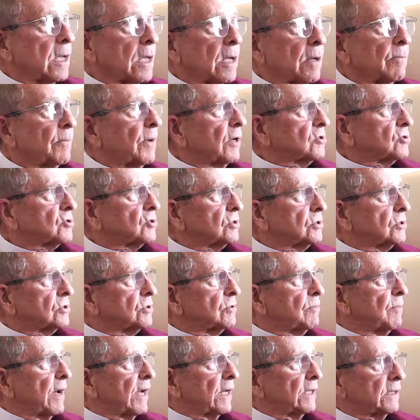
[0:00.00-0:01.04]
much to
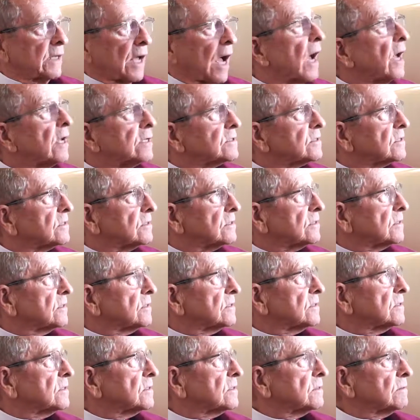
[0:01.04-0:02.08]
my
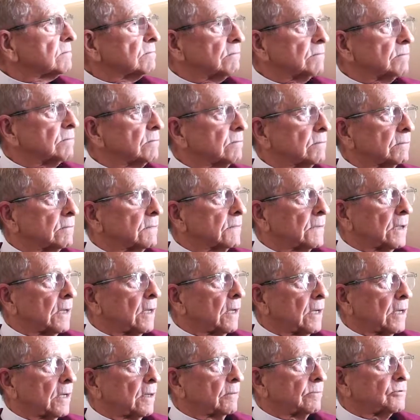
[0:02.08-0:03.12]
diocese's
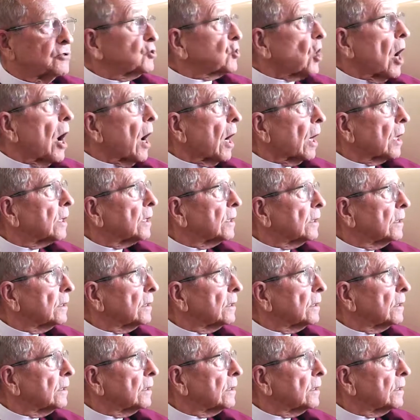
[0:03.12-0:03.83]
uh, shock,